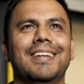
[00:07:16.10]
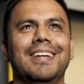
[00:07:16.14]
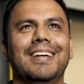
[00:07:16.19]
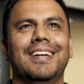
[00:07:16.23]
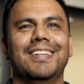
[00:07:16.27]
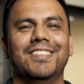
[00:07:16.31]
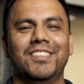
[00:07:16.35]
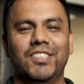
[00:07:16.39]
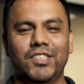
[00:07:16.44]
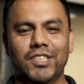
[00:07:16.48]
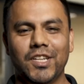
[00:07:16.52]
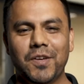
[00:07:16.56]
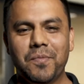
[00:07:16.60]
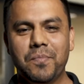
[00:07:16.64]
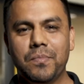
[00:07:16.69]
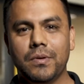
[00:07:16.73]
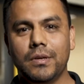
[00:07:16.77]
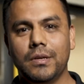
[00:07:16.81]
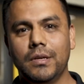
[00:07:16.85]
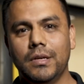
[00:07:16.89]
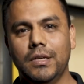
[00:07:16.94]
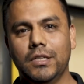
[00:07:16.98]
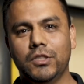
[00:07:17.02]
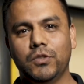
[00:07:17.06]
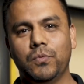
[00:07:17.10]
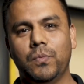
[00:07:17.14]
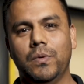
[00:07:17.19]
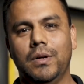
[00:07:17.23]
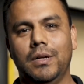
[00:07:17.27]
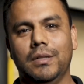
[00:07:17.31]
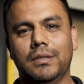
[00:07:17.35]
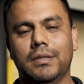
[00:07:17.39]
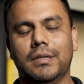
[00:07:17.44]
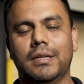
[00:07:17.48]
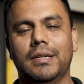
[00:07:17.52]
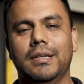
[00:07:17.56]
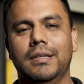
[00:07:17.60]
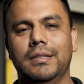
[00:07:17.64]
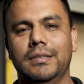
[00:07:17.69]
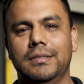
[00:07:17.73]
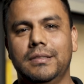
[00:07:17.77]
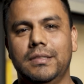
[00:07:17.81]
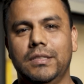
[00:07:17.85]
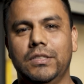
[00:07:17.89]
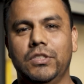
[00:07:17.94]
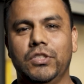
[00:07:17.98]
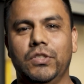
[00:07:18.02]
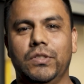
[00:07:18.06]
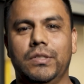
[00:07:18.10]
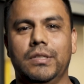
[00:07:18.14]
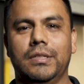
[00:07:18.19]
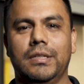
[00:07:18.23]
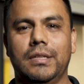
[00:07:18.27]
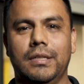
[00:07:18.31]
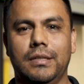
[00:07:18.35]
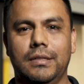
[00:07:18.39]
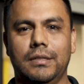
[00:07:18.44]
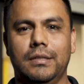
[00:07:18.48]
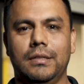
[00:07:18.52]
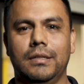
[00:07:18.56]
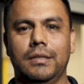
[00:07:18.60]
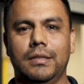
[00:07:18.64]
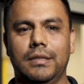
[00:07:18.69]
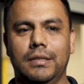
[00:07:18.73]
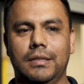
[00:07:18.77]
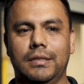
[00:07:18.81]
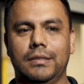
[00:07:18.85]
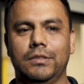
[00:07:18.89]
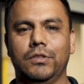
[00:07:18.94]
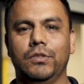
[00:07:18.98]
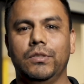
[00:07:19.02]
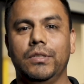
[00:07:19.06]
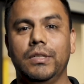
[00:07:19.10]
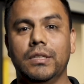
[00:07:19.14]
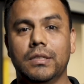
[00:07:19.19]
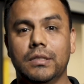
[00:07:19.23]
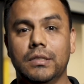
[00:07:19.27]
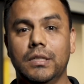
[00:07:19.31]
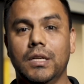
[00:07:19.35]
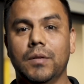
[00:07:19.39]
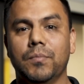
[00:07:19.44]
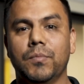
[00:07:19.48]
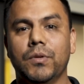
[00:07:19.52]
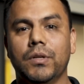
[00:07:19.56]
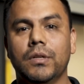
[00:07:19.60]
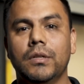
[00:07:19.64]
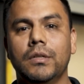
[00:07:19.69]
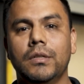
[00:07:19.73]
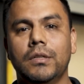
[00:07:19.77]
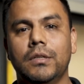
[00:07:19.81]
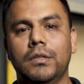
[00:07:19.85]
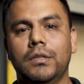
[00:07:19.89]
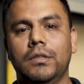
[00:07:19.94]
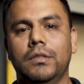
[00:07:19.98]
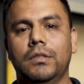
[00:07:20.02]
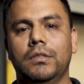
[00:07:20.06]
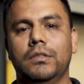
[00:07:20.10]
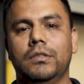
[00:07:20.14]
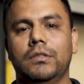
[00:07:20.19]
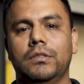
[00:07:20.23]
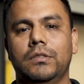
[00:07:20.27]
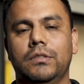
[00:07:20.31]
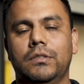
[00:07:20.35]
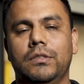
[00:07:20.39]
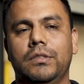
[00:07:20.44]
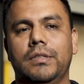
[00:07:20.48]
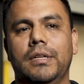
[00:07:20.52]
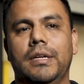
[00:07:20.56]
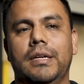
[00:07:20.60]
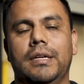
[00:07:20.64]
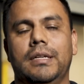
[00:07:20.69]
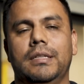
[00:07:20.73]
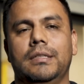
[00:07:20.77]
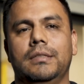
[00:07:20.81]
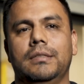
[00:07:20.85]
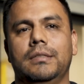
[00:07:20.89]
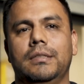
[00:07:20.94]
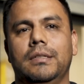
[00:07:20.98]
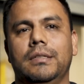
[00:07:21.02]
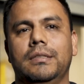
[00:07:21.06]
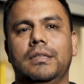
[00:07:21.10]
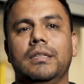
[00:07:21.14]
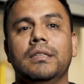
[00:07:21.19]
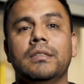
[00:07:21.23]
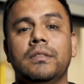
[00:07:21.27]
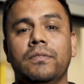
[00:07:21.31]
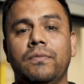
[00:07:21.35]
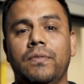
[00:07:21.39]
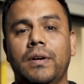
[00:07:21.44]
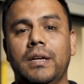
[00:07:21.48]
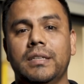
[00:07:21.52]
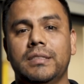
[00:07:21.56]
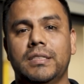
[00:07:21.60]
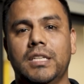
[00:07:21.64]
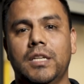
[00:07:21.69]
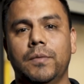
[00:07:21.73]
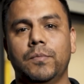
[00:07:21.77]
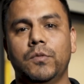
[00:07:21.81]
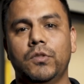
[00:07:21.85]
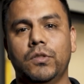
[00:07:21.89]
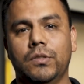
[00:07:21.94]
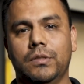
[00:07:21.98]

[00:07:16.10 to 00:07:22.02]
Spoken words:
At GMB, each welder is issued a unique number that identifies him